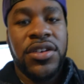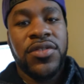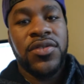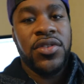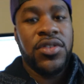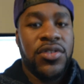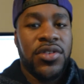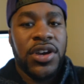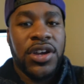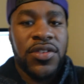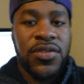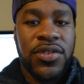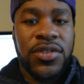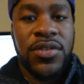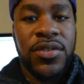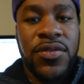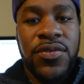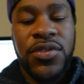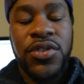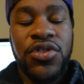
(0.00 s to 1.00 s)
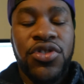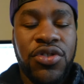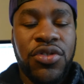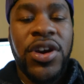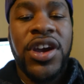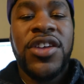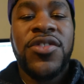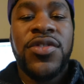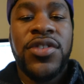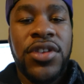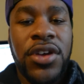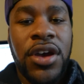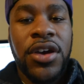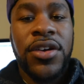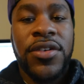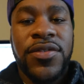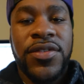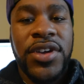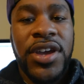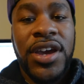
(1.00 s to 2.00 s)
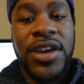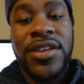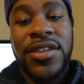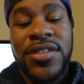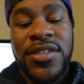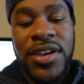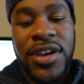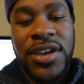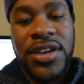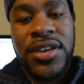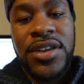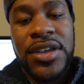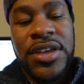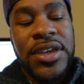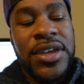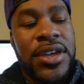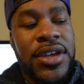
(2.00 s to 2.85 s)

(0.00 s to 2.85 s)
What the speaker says: is Futurize Photography and Design.